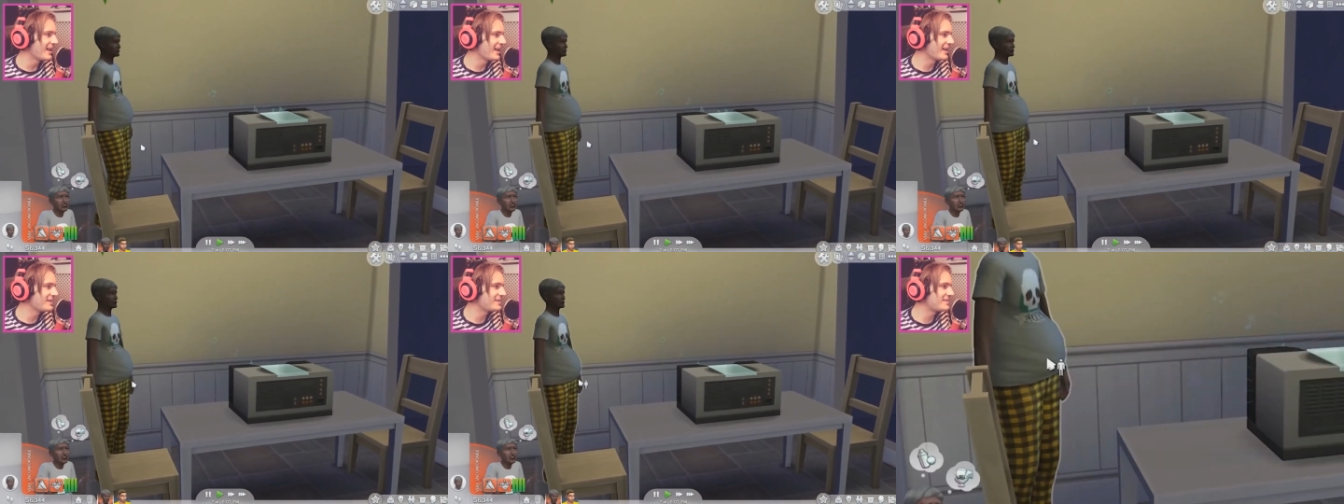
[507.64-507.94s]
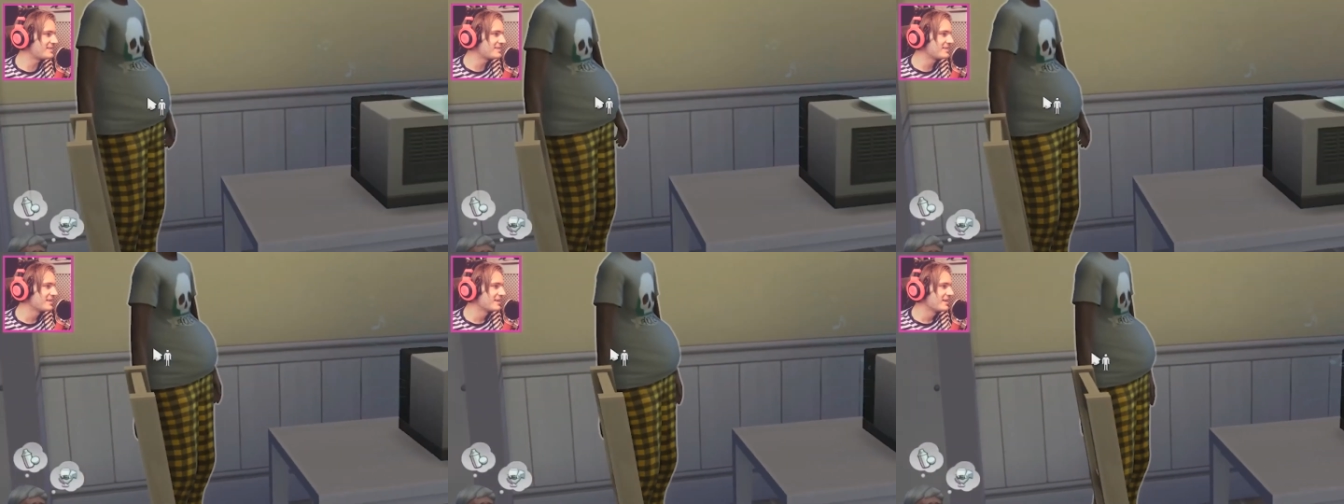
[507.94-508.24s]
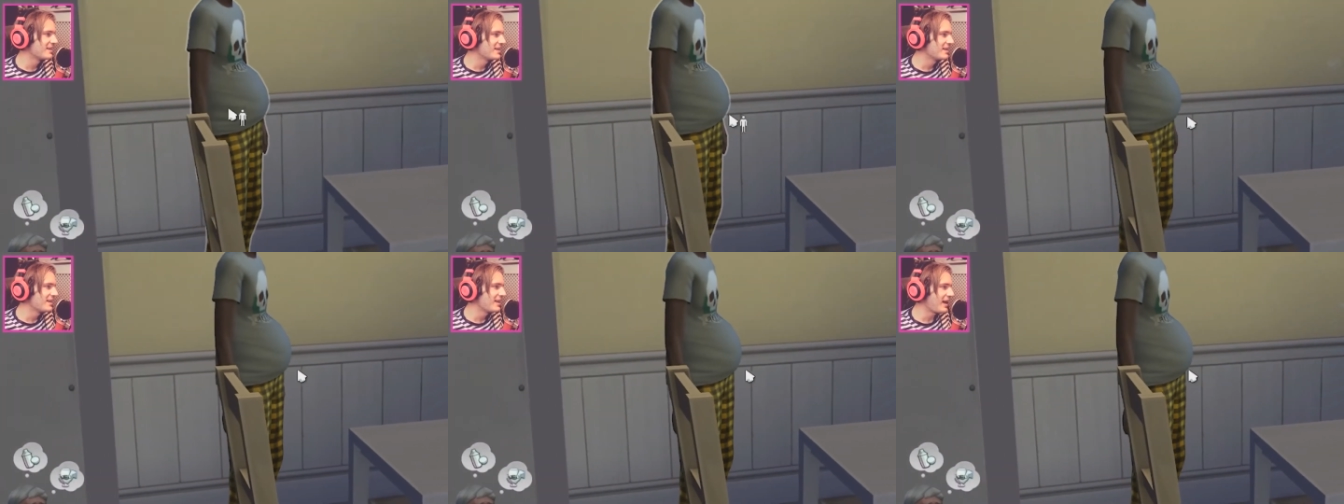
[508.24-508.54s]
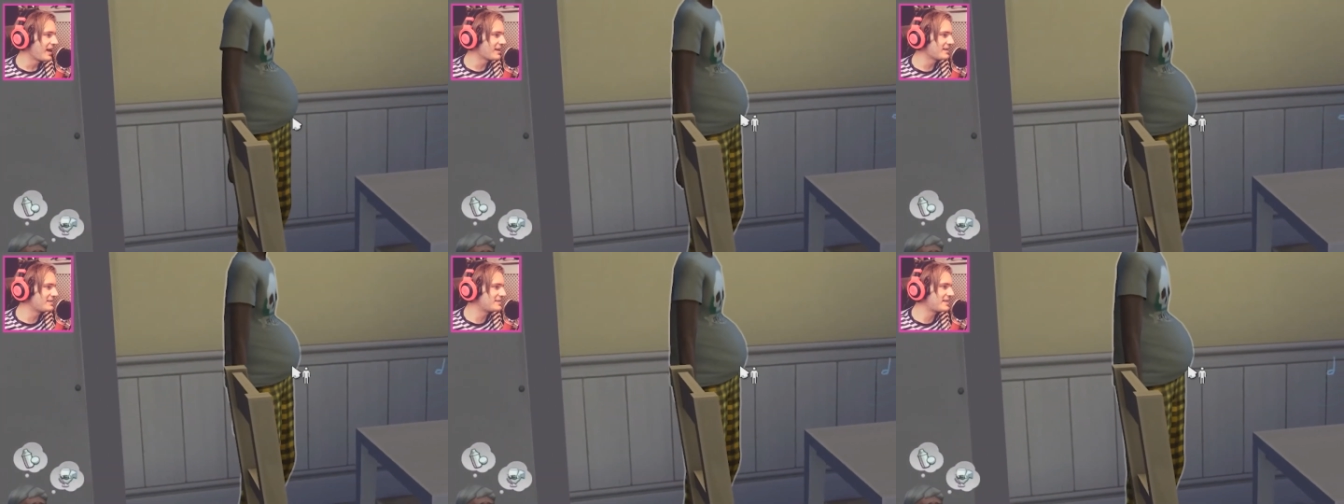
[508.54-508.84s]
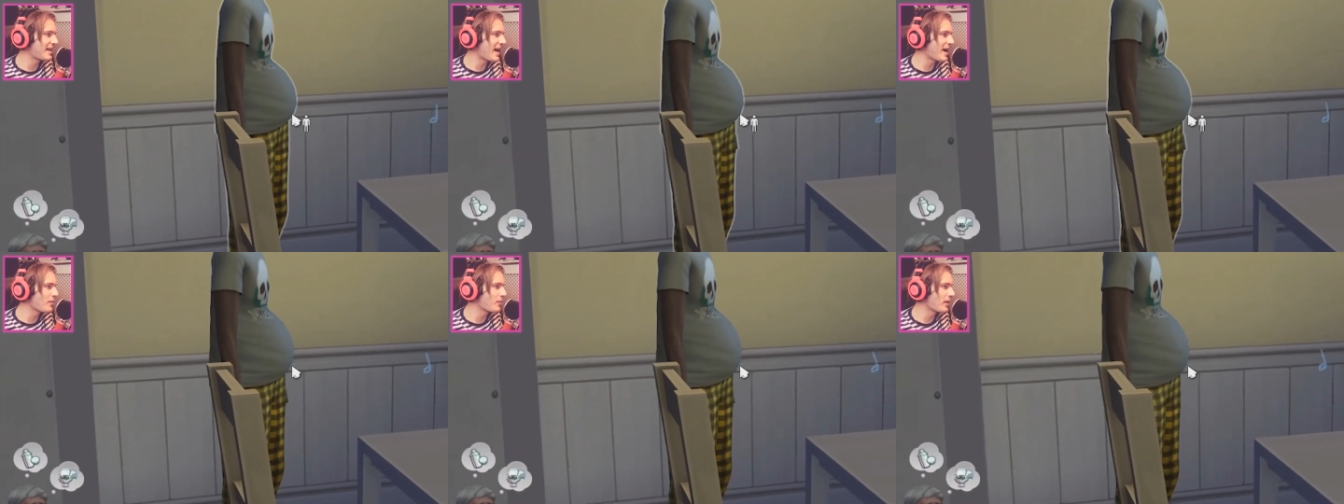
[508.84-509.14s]
It's is
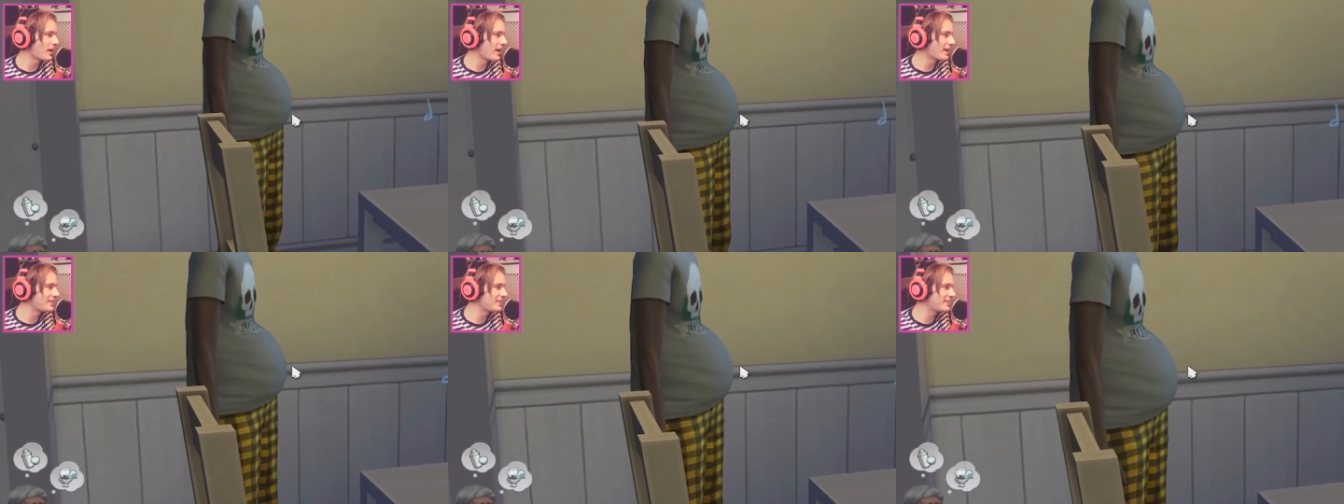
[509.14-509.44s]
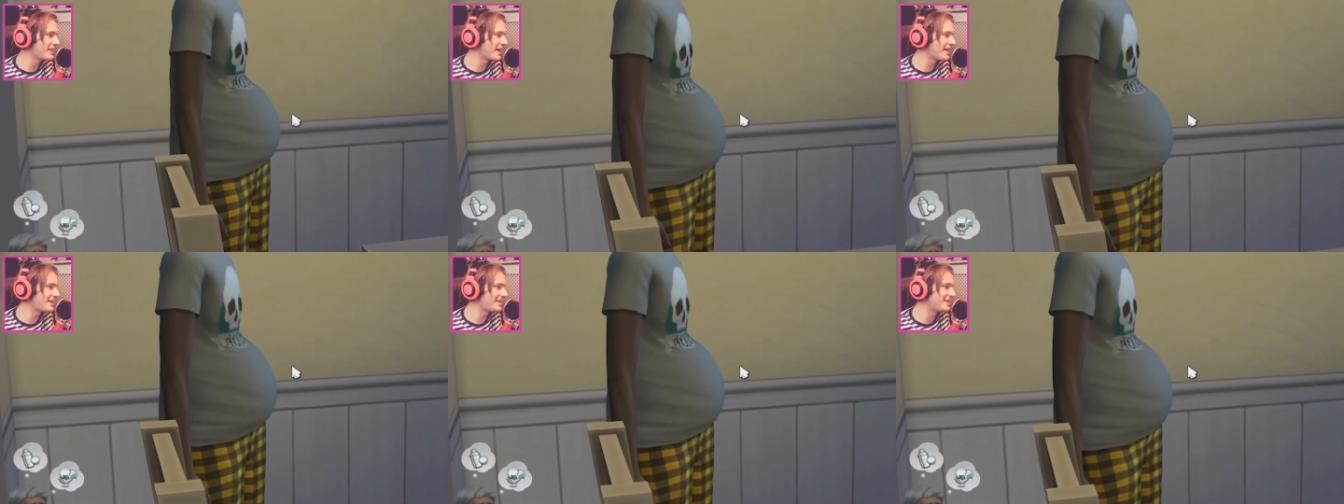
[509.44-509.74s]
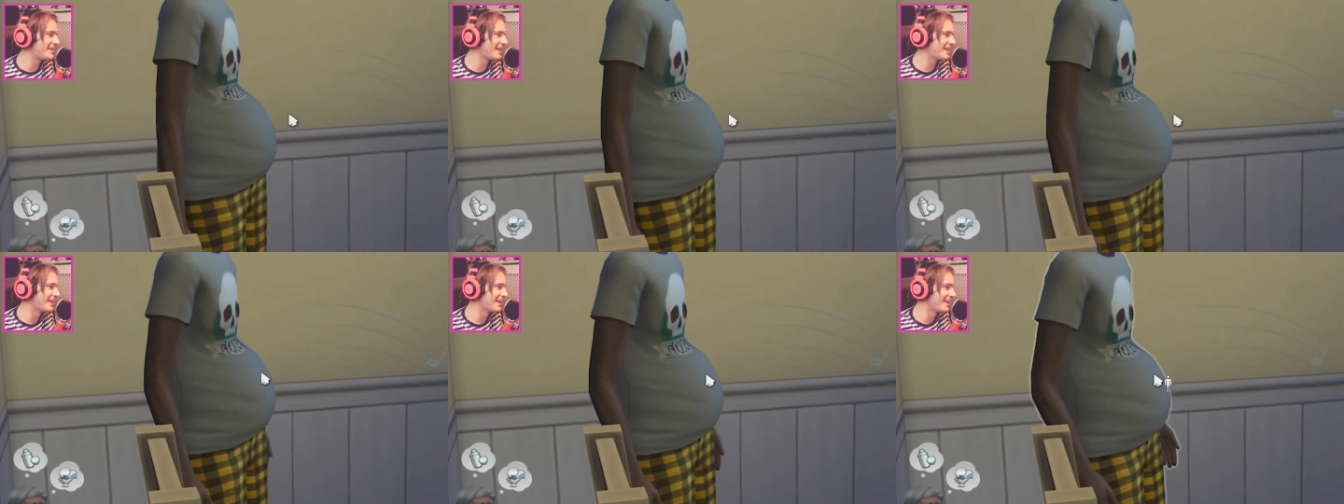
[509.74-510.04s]
that what I think